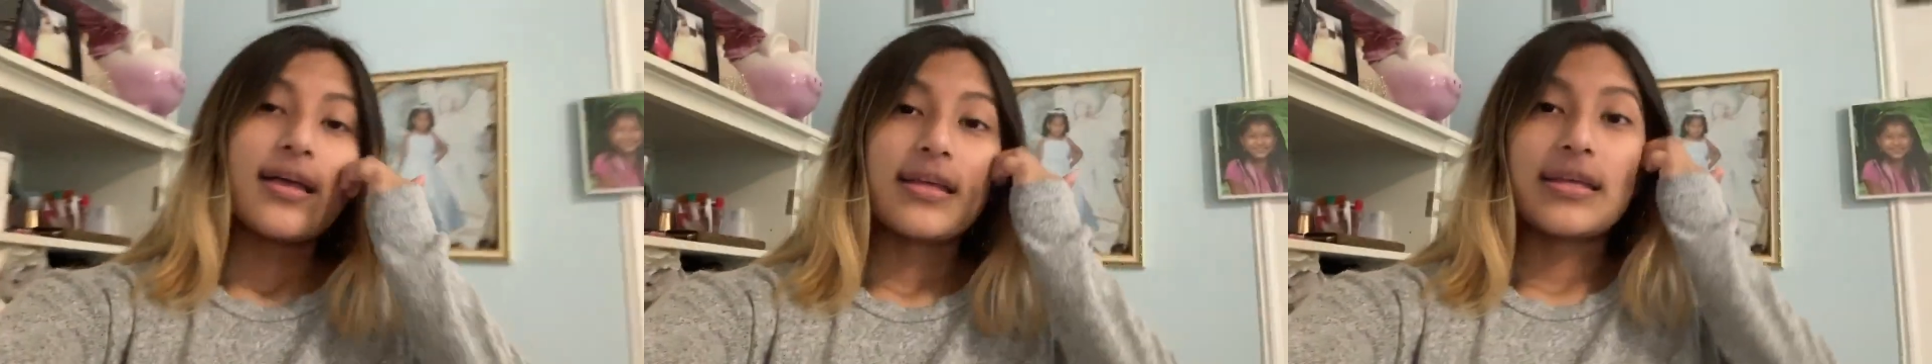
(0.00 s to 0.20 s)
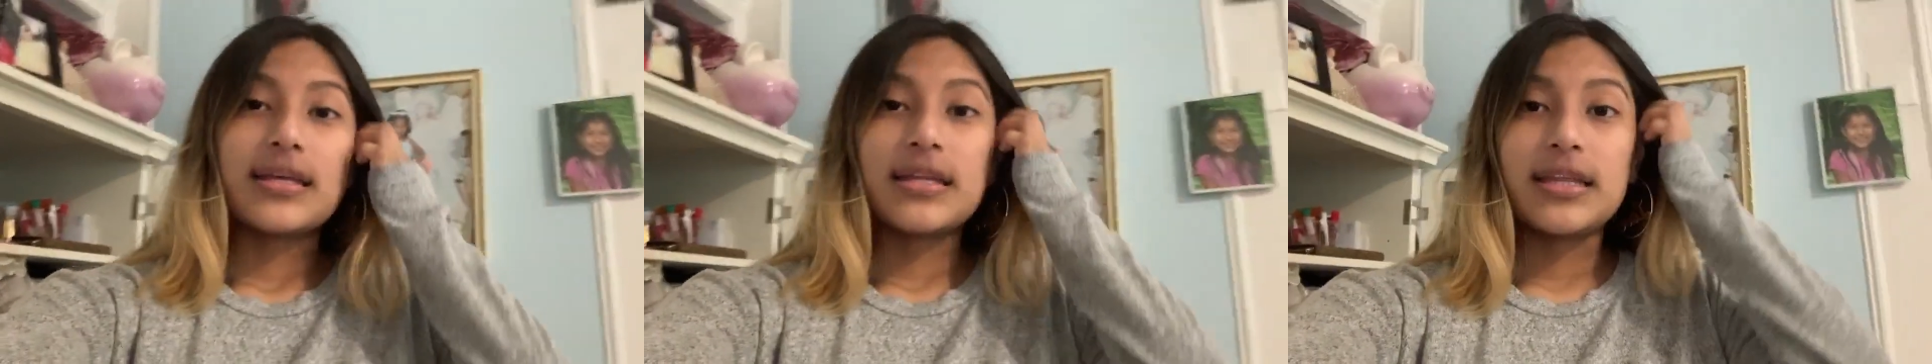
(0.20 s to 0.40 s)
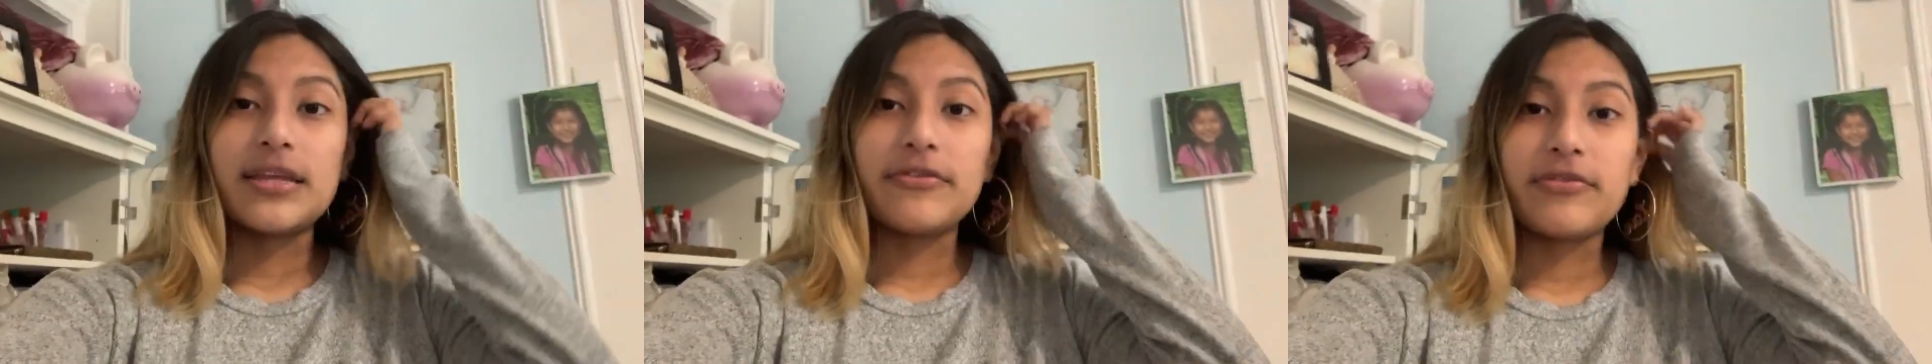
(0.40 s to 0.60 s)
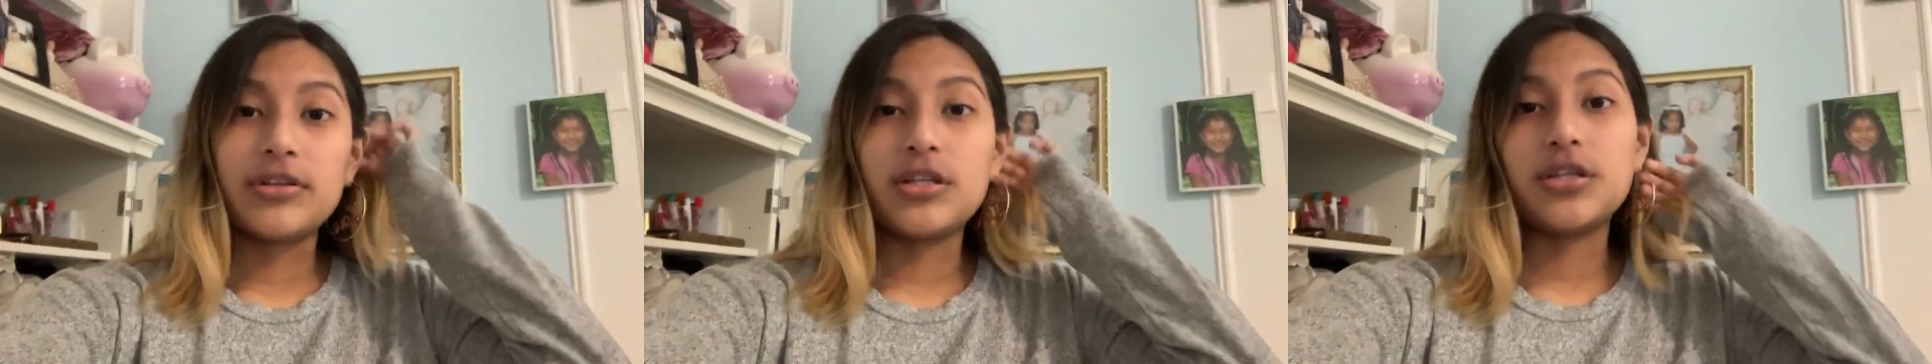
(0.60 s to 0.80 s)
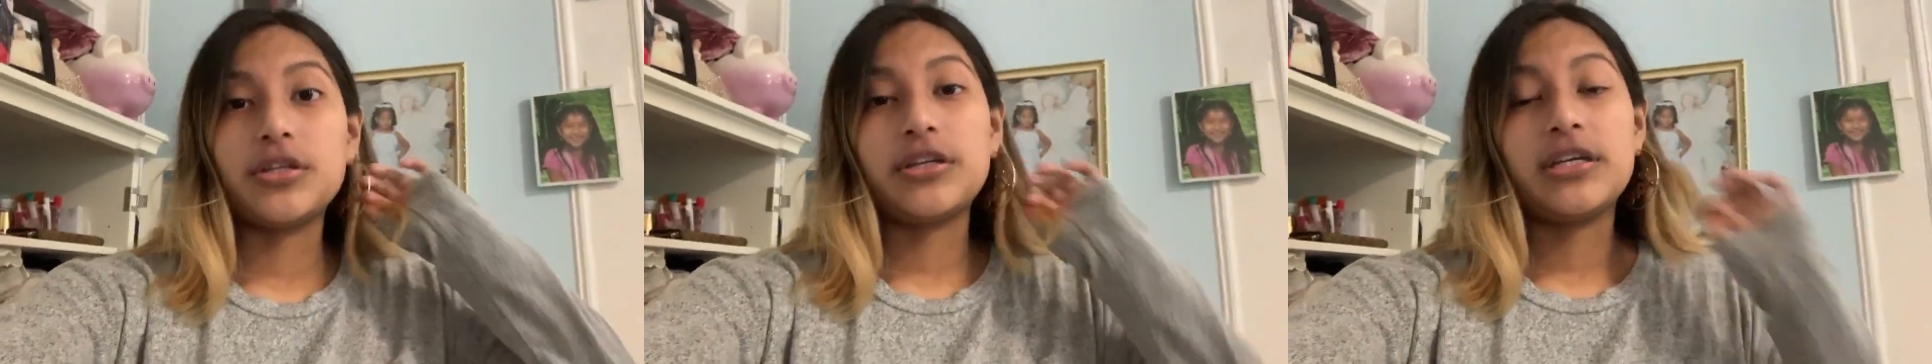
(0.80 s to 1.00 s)
can live
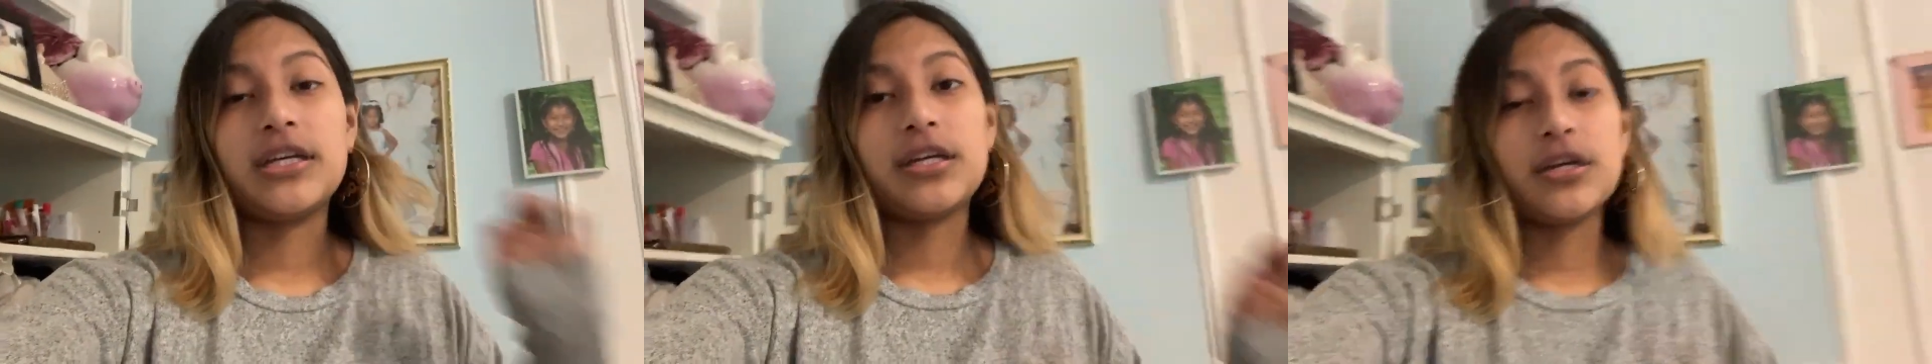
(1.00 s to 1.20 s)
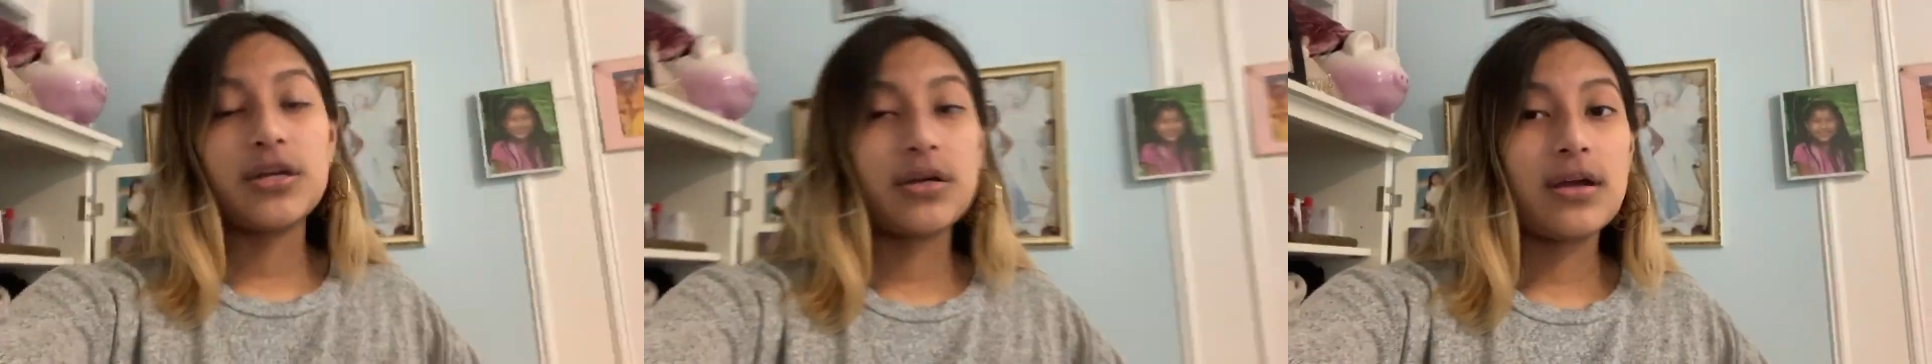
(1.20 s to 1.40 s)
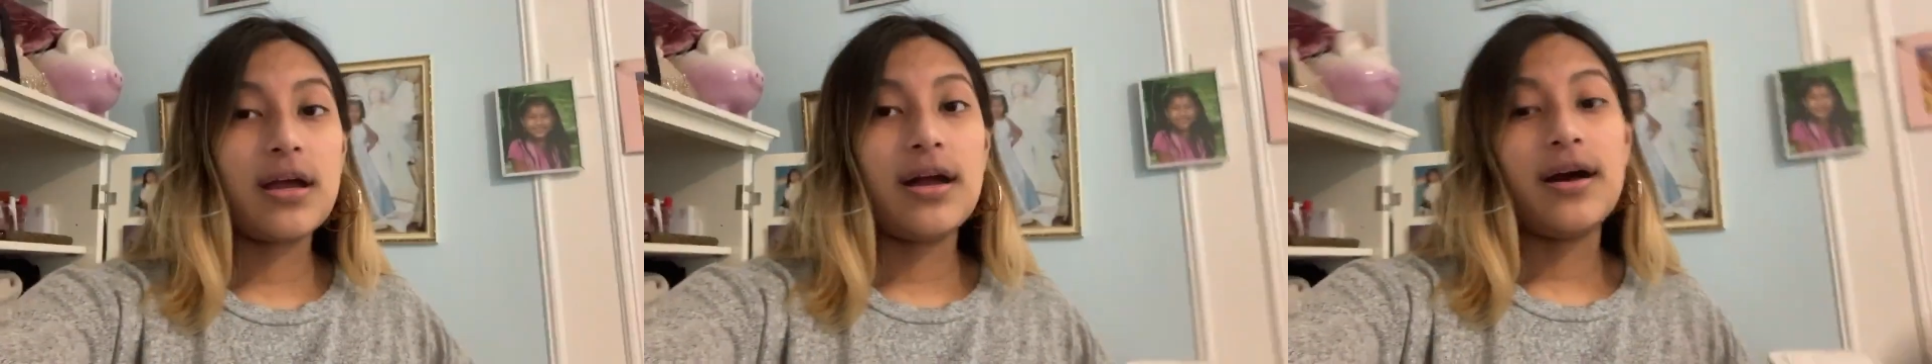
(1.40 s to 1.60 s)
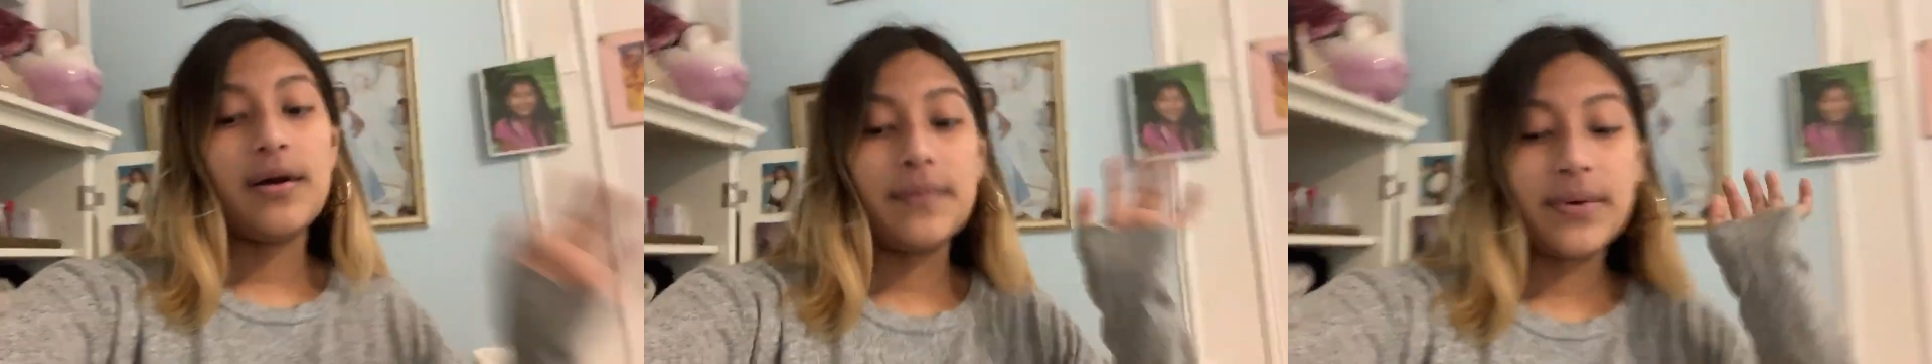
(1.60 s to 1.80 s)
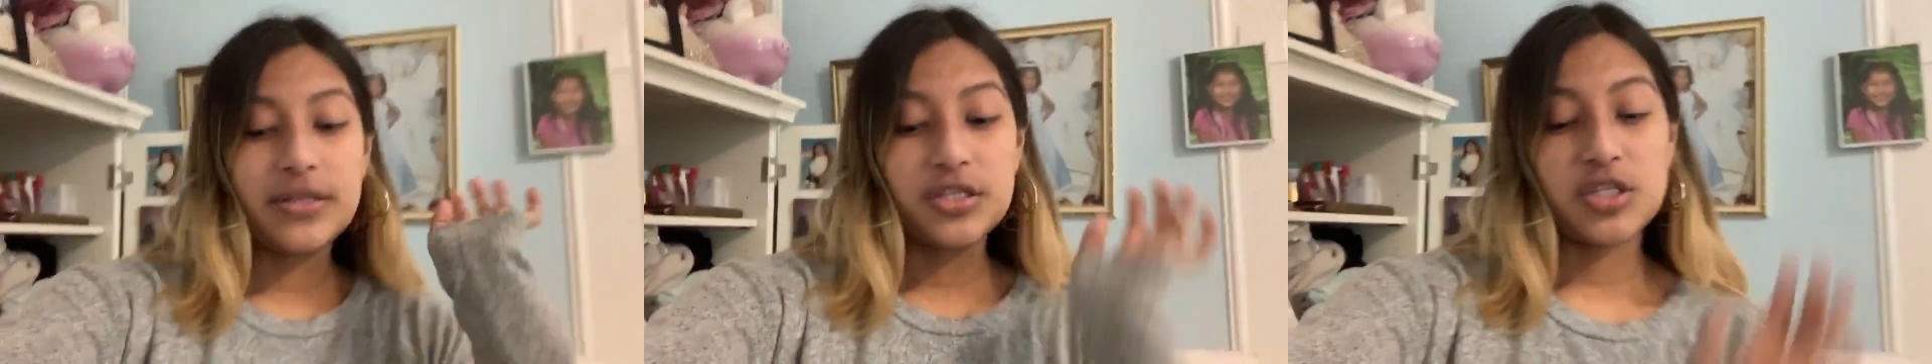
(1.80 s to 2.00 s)
another year
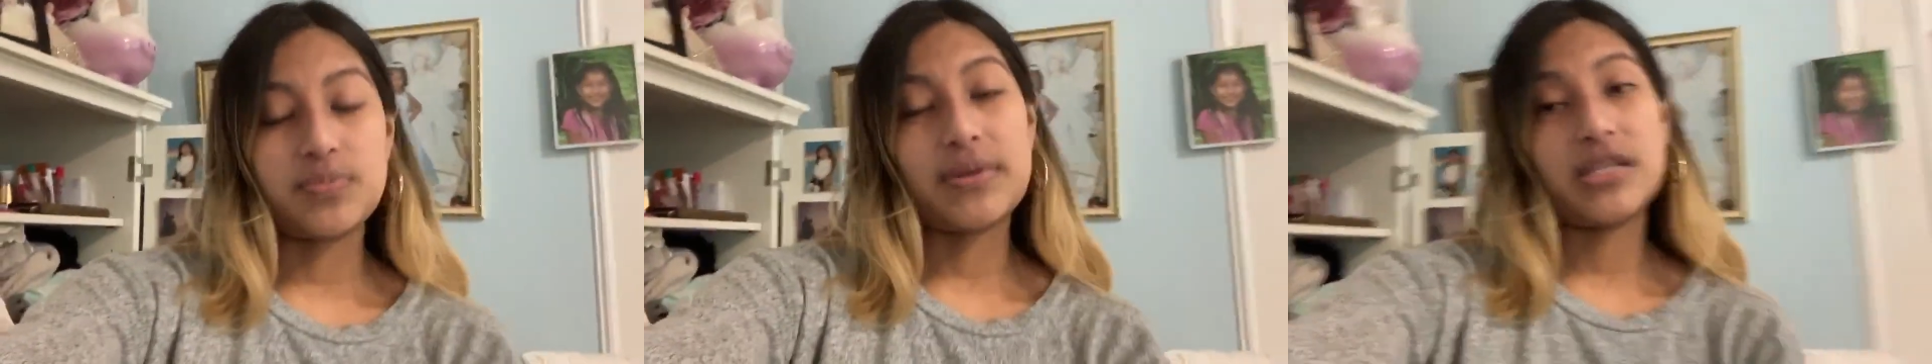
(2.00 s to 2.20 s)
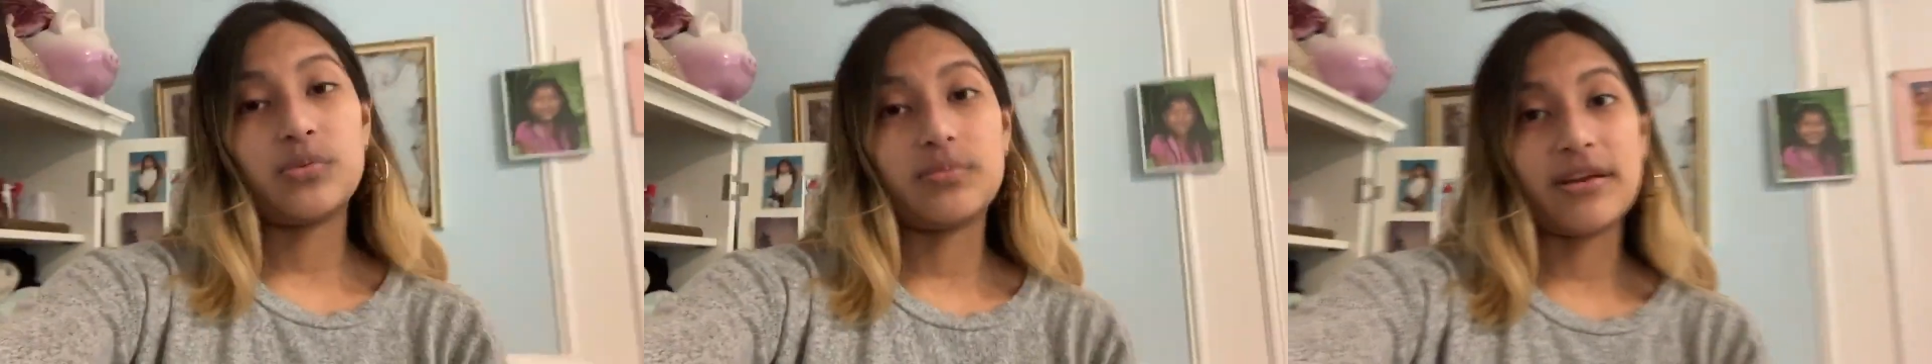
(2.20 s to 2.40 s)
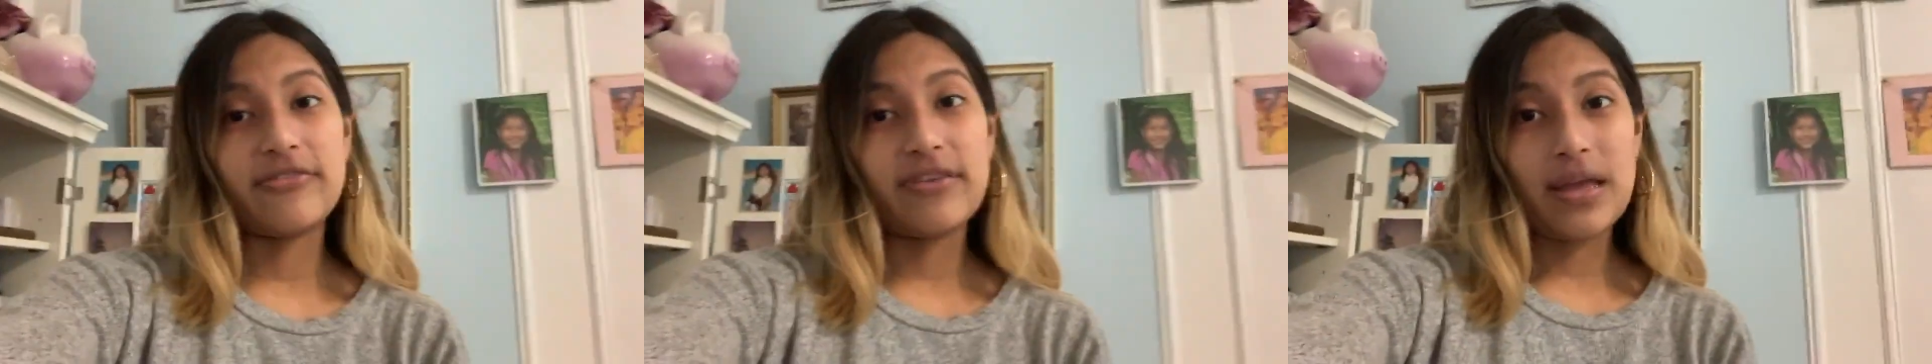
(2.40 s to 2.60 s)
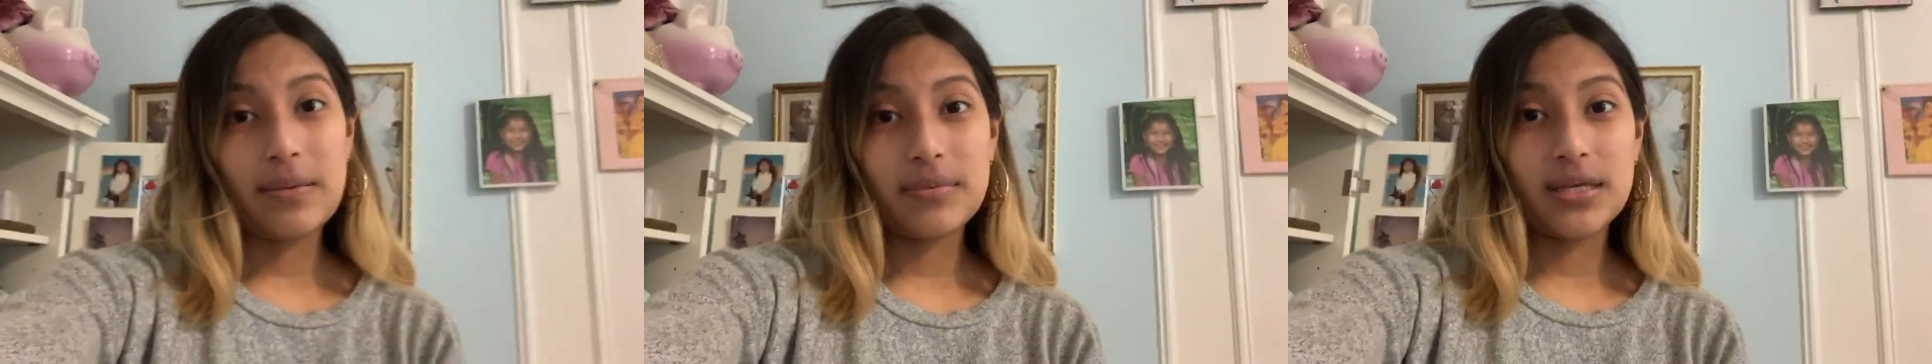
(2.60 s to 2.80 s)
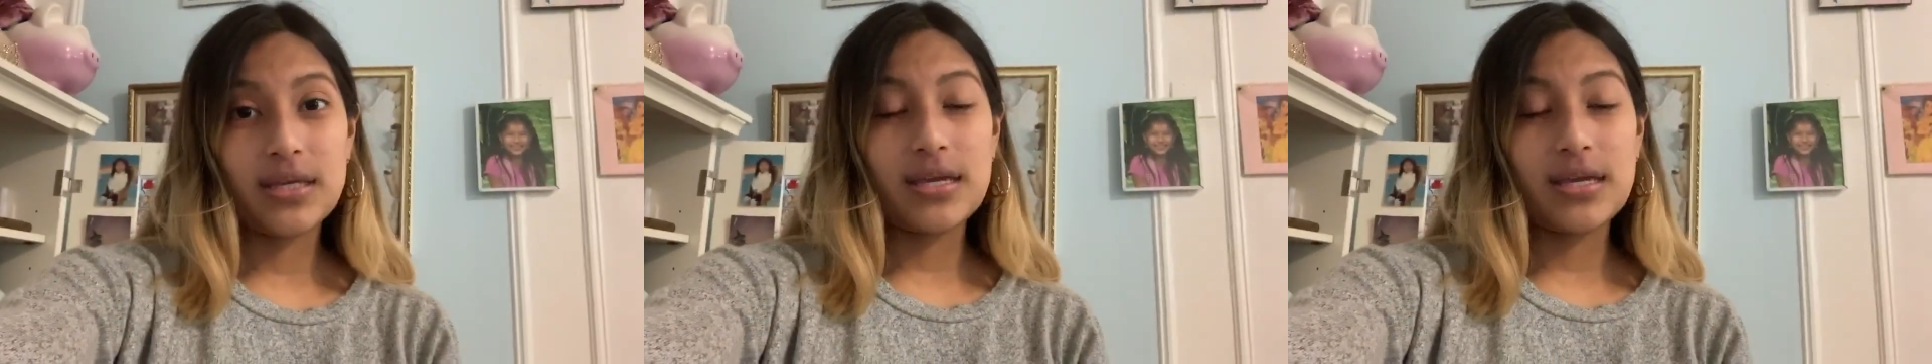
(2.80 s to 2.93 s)
and just spend it with my family,